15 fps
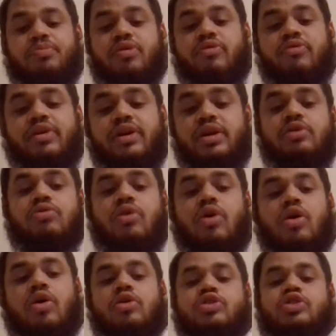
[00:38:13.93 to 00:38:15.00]
perennial
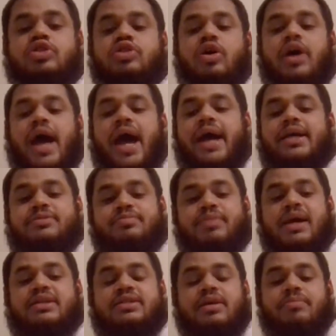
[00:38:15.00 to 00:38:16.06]
all-star at his
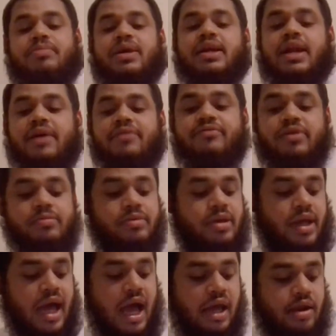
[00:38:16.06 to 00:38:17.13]
best, can be an MVP
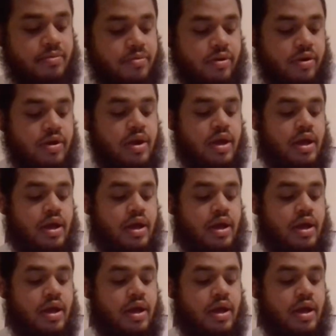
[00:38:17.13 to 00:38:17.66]
caliber.